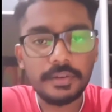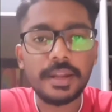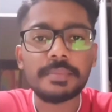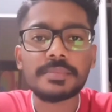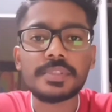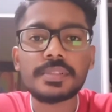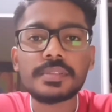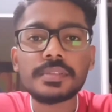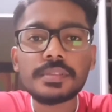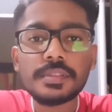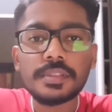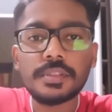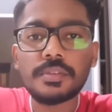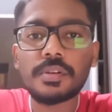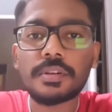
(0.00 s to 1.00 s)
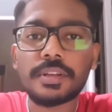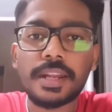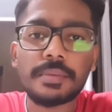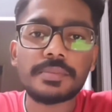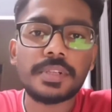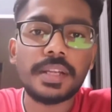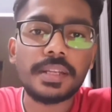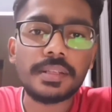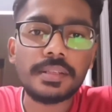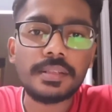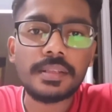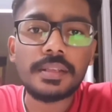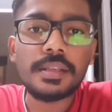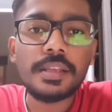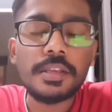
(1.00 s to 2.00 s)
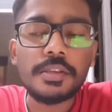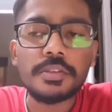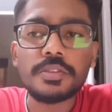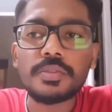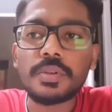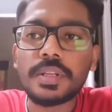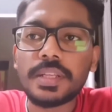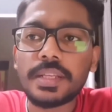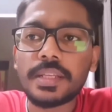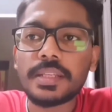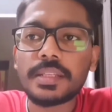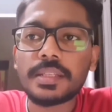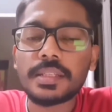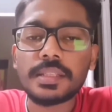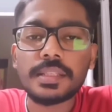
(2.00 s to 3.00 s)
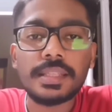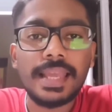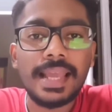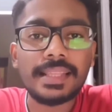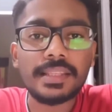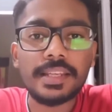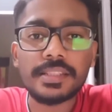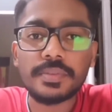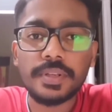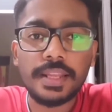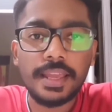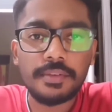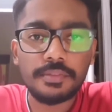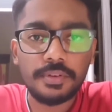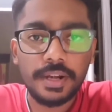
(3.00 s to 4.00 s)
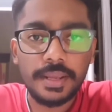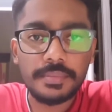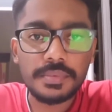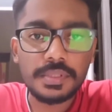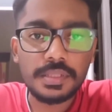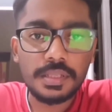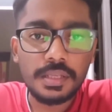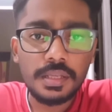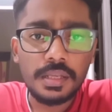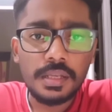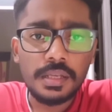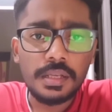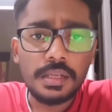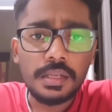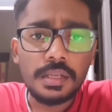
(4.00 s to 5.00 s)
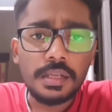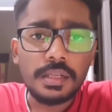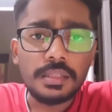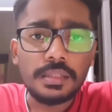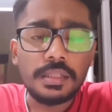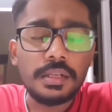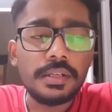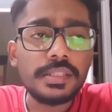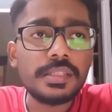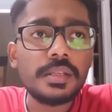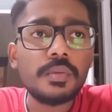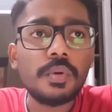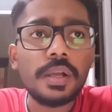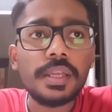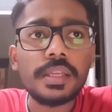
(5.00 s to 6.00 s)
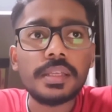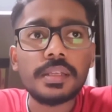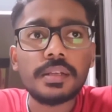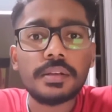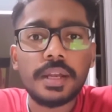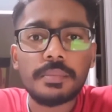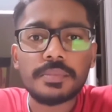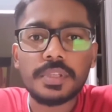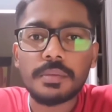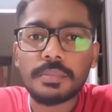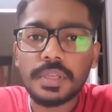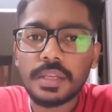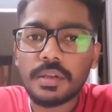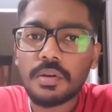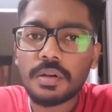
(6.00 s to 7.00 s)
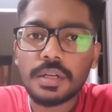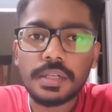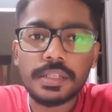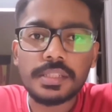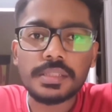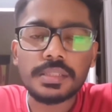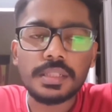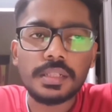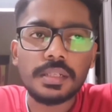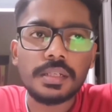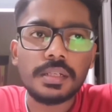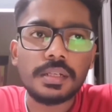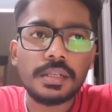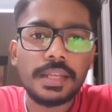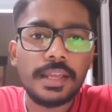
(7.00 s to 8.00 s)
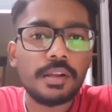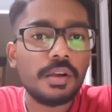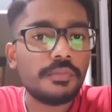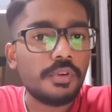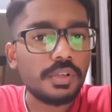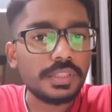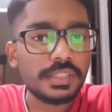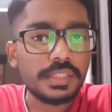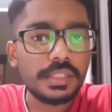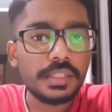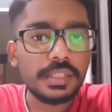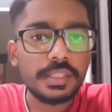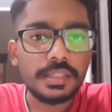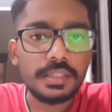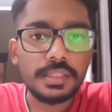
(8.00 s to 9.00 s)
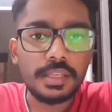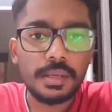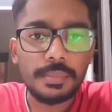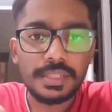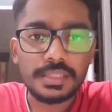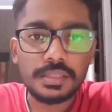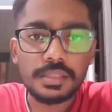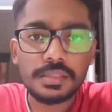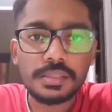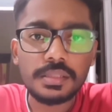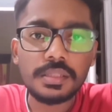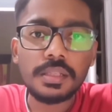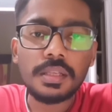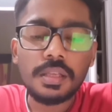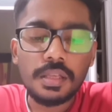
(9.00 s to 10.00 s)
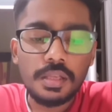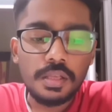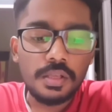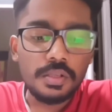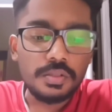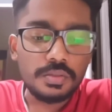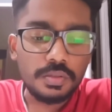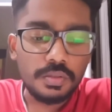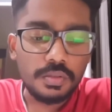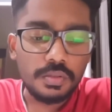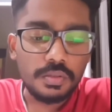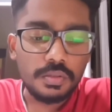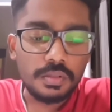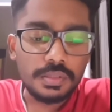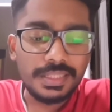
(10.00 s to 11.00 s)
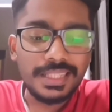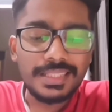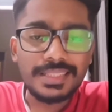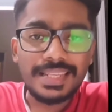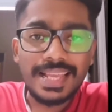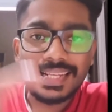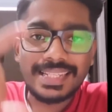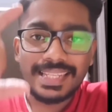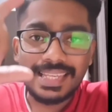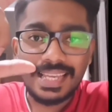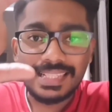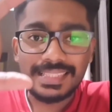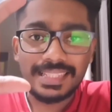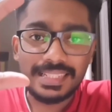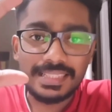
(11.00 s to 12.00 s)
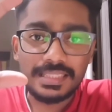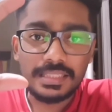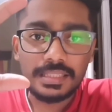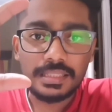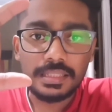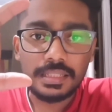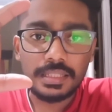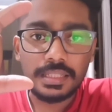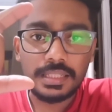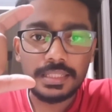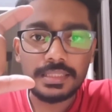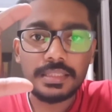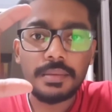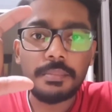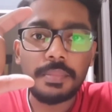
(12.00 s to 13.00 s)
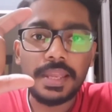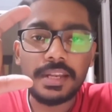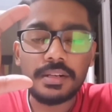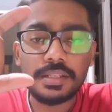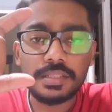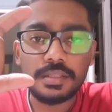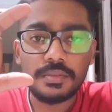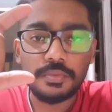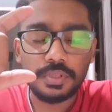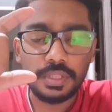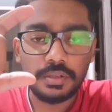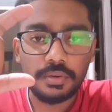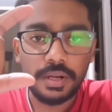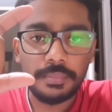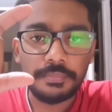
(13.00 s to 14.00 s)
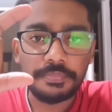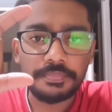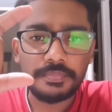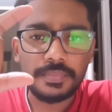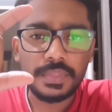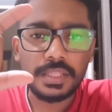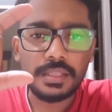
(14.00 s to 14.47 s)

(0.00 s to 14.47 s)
cramps. You know cramps, right? Usually athletes will have cramps. The reason why cramps are being occurred is a lack of oxygen in their muscles. So these lactic acids is the main reason for the cramp.